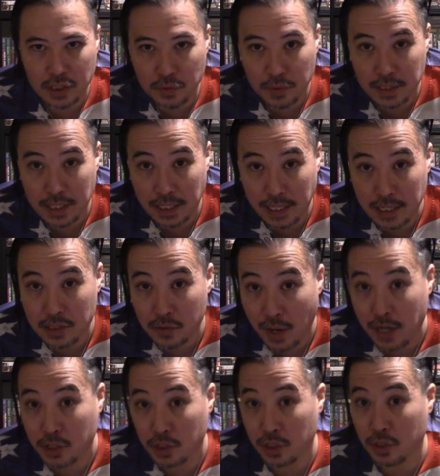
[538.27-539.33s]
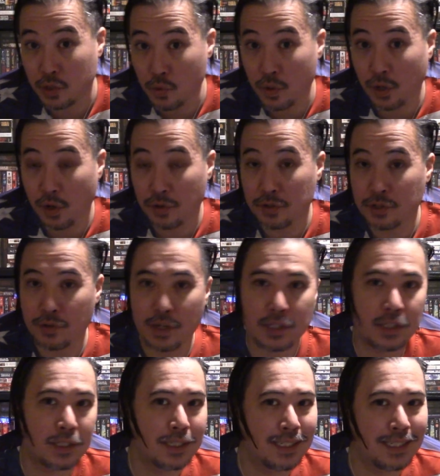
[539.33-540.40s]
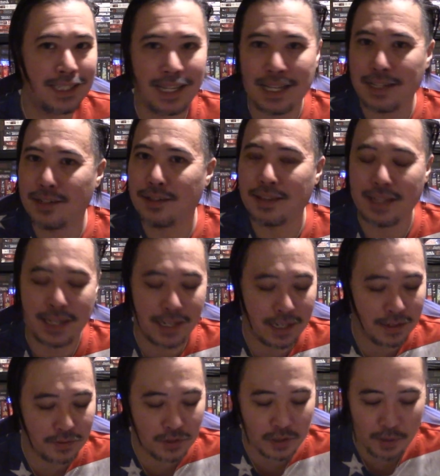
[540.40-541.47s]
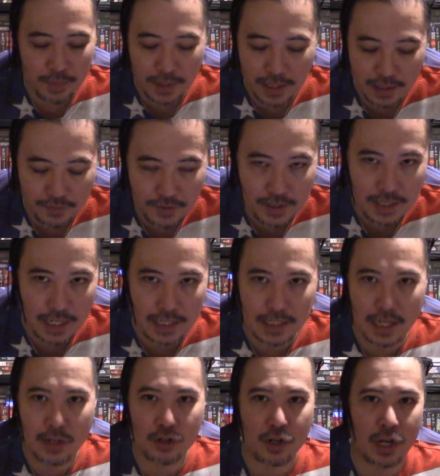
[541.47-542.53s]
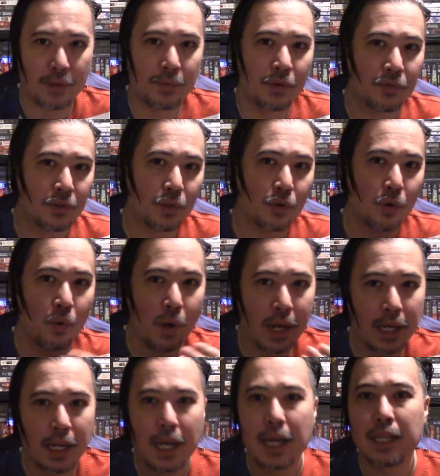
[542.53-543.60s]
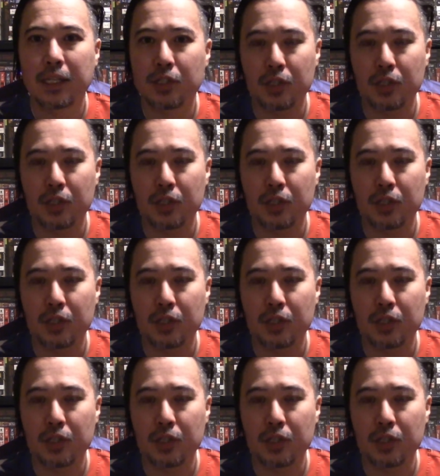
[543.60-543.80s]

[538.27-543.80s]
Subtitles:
once they get to actually doing all those directions, again, you're thinking of so many different things, and you're trying to move so quick that you